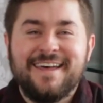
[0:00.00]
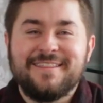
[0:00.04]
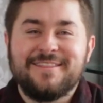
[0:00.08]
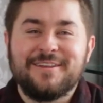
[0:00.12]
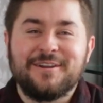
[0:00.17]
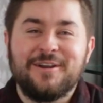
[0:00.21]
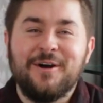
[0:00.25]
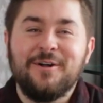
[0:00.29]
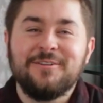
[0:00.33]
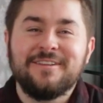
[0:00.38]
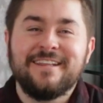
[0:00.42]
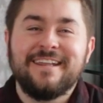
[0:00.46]

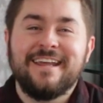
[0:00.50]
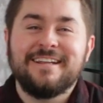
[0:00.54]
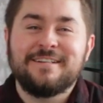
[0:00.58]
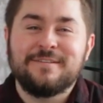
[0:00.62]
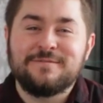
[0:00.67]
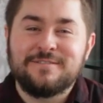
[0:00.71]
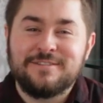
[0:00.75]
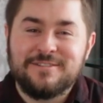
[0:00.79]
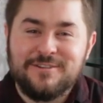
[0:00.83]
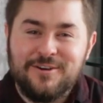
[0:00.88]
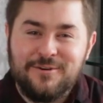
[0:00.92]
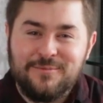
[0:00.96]
The golden age
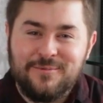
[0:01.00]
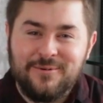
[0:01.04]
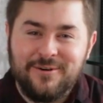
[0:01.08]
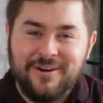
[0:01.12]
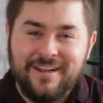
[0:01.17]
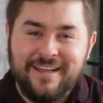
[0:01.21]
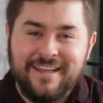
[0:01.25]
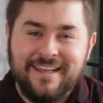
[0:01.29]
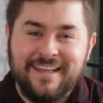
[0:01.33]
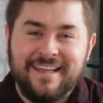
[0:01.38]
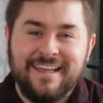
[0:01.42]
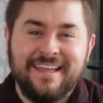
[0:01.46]
of
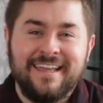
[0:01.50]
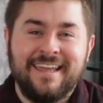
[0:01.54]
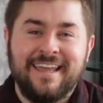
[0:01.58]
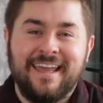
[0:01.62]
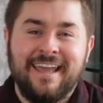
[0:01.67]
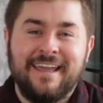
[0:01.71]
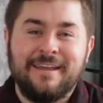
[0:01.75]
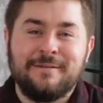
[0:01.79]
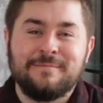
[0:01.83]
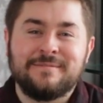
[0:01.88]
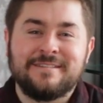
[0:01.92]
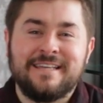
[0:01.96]
snowboarding
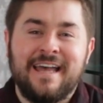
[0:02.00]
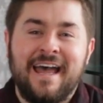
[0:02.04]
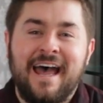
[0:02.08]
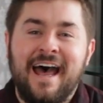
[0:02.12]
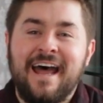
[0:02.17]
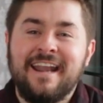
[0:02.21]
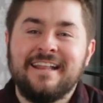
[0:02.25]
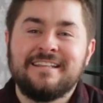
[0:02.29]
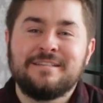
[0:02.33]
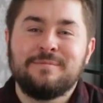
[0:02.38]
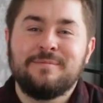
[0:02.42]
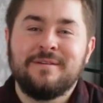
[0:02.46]
games
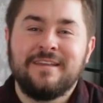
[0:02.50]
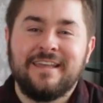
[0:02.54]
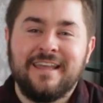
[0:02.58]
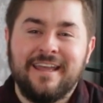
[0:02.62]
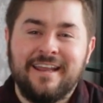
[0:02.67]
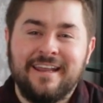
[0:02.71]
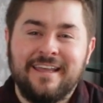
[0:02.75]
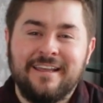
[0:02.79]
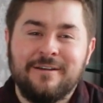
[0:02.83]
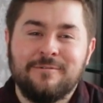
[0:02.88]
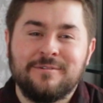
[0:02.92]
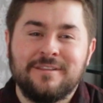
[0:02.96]
had its
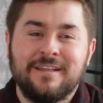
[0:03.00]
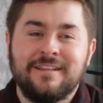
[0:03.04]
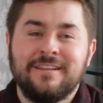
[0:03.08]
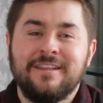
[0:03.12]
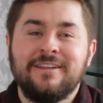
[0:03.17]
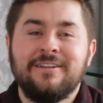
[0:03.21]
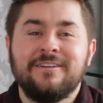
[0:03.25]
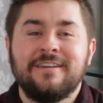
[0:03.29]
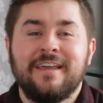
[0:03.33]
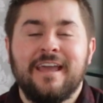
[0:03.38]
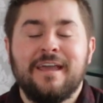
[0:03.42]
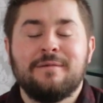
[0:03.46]
beginning with a
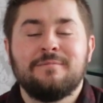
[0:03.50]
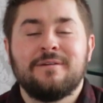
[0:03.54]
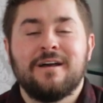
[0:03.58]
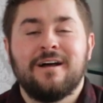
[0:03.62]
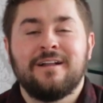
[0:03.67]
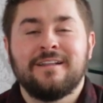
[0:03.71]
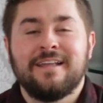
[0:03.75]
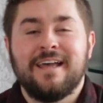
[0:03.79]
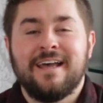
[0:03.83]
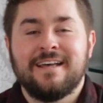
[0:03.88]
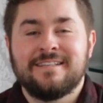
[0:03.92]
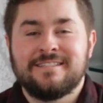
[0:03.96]
little game
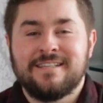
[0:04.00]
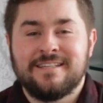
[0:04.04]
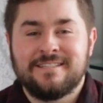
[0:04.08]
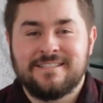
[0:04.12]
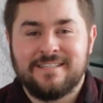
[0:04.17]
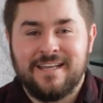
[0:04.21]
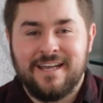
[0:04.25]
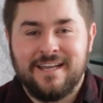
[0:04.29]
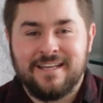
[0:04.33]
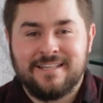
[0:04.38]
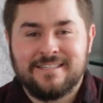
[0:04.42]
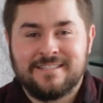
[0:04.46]
called
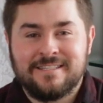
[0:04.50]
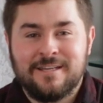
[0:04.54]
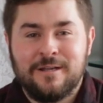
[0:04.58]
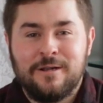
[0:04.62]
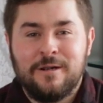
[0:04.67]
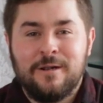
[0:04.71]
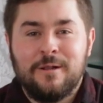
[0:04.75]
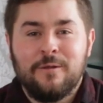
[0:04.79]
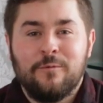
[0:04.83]
SSX,